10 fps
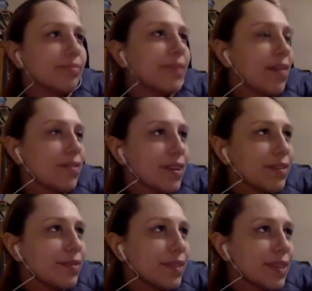
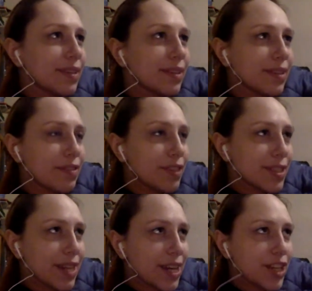after the
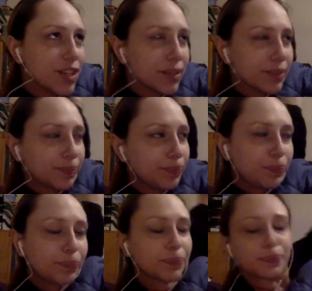first initial.
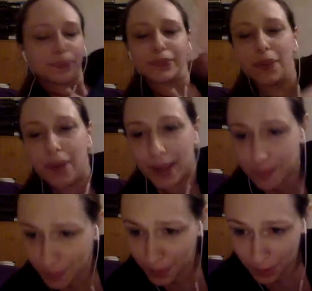
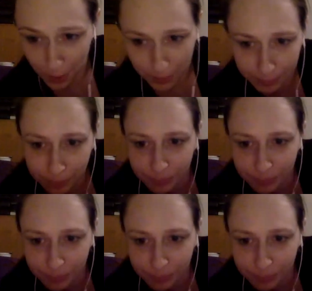Okay, so